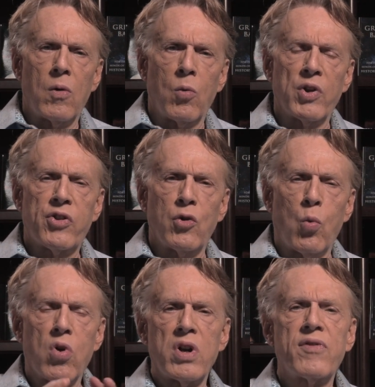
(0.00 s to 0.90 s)
with the
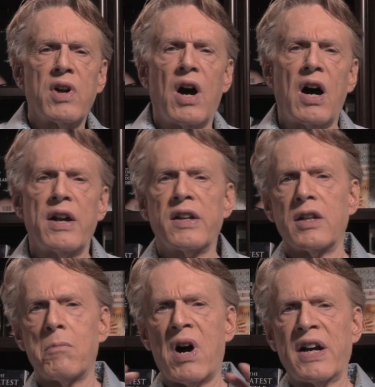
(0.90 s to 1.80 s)
Word of God and
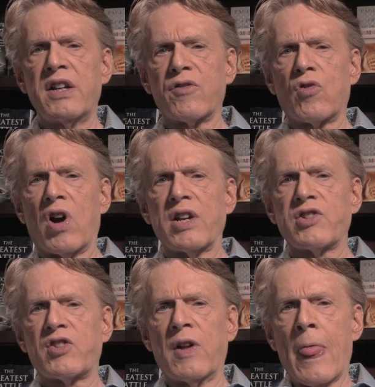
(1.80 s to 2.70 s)
the mind of
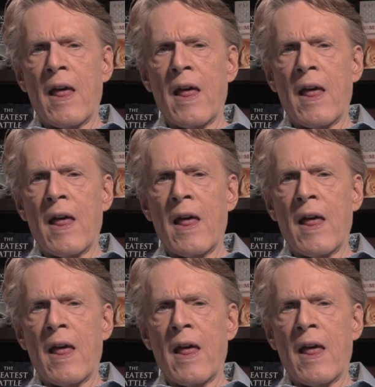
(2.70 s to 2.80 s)
Christ.